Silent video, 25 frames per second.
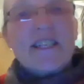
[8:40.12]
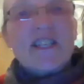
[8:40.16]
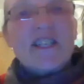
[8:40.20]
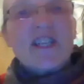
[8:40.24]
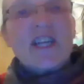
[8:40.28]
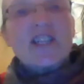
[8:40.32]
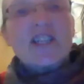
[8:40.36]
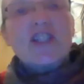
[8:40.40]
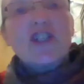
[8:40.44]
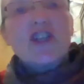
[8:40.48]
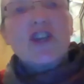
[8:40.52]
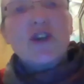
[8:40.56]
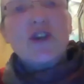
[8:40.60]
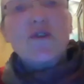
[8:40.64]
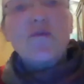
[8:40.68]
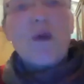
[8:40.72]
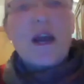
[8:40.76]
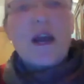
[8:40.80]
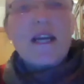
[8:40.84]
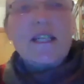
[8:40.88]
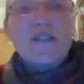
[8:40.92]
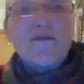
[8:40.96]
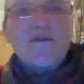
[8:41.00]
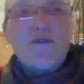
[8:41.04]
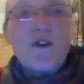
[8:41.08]
I suggest two
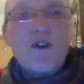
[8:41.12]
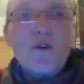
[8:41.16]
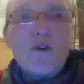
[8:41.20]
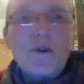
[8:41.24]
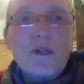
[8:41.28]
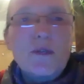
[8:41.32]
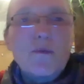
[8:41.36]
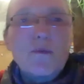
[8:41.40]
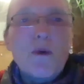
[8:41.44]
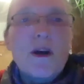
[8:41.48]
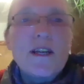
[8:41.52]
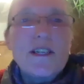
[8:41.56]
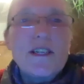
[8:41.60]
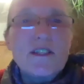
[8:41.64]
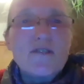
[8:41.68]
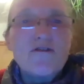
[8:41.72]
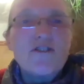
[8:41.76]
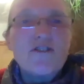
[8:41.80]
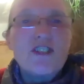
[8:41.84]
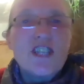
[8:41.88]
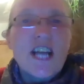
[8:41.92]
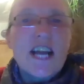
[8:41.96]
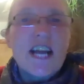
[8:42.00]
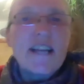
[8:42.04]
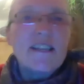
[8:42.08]
ways forward. One is
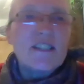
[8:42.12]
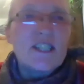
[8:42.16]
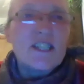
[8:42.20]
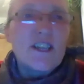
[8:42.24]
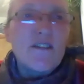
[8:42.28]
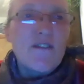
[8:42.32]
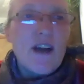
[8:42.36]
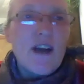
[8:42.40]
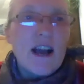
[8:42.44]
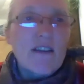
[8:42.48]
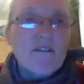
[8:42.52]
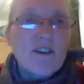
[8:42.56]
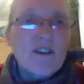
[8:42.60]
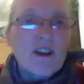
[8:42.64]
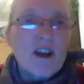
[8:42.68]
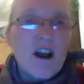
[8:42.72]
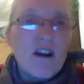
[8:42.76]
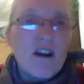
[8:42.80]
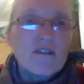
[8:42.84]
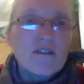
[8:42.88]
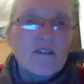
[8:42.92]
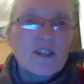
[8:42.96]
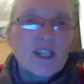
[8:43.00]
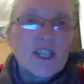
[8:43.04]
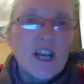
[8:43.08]
regenerative
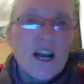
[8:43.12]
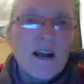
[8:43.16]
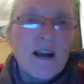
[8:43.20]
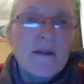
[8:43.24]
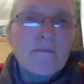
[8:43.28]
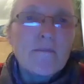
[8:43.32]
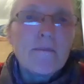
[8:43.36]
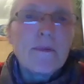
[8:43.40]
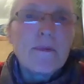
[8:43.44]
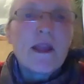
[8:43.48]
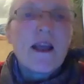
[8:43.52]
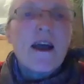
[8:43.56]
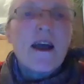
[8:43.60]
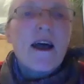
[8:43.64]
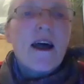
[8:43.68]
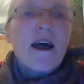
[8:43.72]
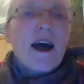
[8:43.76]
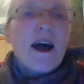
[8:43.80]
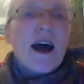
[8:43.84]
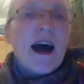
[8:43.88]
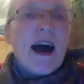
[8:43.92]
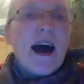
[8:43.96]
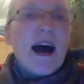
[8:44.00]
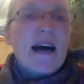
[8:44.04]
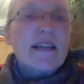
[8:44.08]
agriculture,
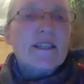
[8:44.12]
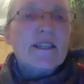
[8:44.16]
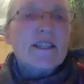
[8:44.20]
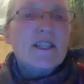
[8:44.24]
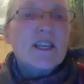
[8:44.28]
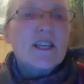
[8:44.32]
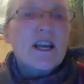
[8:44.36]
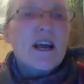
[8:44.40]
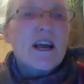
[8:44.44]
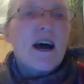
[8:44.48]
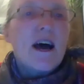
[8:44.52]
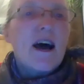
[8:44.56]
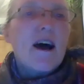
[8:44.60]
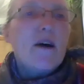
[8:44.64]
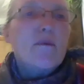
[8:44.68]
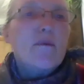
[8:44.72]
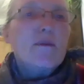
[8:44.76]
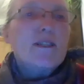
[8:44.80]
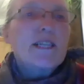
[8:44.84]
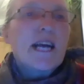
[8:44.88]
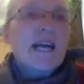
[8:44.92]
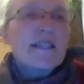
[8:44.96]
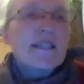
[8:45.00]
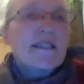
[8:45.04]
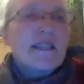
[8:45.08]
and uh,
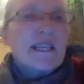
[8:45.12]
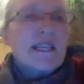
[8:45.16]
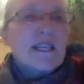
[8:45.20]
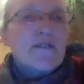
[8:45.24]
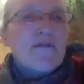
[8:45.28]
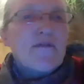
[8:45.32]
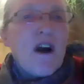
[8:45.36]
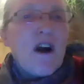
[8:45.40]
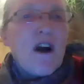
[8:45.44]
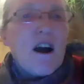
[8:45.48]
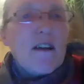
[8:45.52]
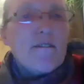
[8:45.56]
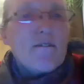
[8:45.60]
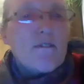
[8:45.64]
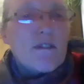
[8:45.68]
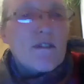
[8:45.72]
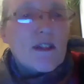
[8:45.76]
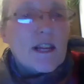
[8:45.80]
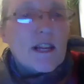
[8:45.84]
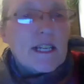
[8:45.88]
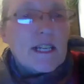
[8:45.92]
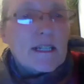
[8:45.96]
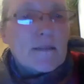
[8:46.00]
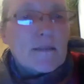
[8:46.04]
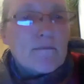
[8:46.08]
which has these five
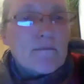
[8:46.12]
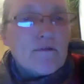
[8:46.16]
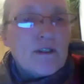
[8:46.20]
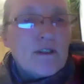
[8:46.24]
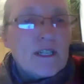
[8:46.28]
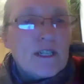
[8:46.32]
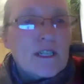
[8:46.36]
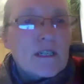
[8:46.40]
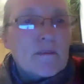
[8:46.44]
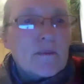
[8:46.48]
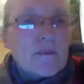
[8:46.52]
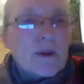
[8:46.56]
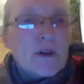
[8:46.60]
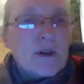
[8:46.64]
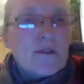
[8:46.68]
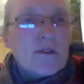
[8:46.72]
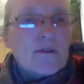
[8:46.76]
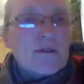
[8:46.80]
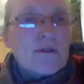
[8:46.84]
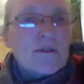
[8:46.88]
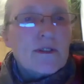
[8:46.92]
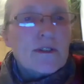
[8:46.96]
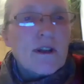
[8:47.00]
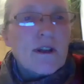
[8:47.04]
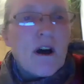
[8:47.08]
these
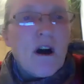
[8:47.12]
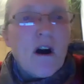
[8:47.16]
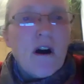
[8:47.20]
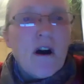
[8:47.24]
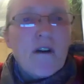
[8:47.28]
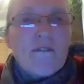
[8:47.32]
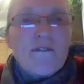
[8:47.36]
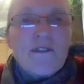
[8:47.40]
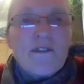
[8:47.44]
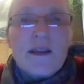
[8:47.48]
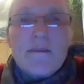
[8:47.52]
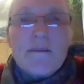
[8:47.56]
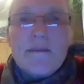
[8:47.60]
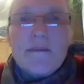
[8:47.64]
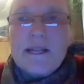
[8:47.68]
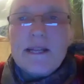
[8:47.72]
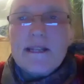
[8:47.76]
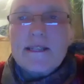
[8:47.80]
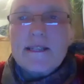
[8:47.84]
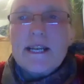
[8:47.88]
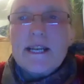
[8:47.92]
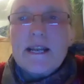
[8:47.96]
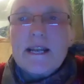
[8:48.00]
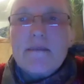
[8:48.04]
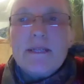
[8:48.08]
principles of
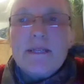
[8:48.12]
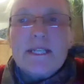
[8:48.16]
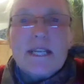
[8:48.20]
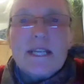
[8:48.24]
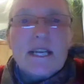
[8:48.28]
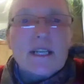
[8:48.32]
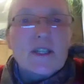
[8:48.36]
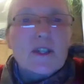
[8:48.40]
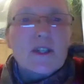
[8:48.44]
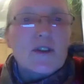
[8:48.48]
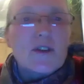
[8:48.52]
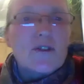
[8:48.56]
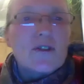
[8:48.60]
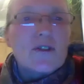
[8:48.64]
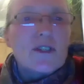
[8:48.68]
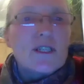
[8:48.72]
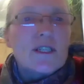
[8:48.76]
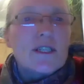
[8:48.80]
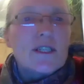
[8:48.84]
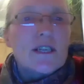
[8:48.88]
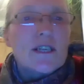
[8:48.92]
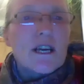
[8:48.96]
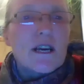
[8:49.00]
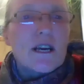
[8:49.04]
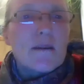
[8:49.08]
limit limiting soil
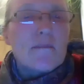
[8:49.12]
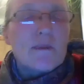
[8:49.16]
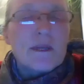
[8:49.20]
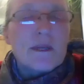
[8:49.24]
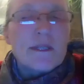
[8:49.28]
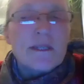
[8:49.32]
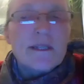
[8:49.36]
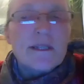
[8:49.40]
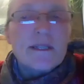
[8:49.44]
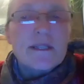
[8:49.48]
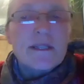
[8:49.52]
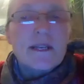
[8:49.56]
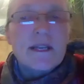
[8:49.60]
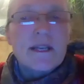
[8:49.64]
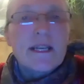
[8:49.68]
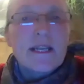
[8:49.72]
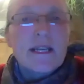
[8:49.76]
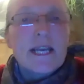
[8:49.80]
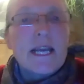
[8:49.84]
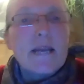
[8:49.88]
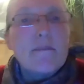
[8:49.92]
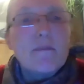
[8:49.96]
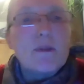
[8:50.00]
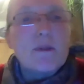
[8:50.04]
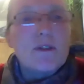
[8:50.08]
disturbance,
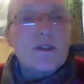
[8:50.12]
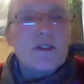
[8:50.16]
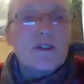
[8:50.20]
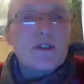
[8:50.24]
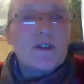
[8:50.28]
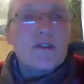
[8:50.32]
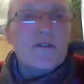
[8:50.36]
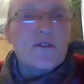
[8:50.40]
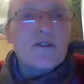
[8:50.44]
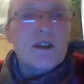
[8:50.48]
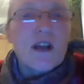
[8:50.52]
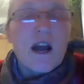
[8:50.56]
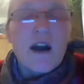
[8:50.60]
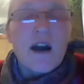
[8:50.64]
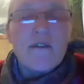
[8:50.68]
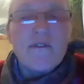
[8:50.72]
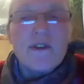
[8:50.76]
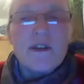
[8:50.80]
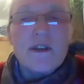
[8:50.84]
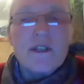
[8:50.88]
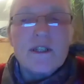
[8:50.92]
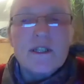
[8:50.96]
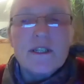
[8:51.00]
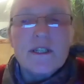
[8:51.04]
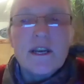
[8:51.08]
keeping the soil
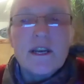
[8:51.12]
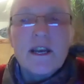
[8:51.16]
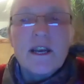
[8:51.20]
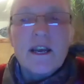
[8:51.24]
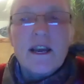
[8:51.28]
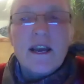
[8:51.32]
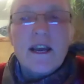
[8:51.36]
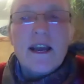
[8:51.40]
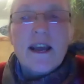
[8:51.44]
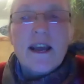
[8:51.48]
covered